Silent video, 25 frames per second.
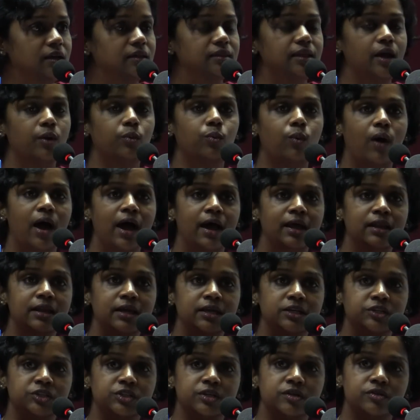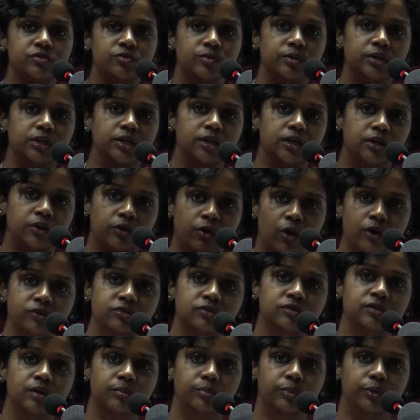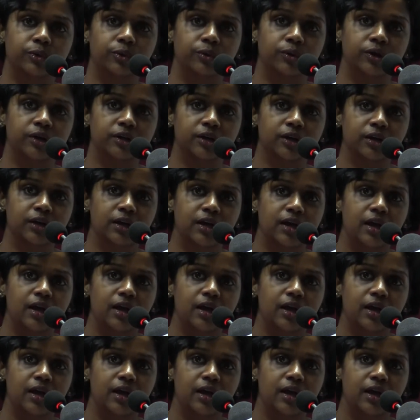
that violations were across the board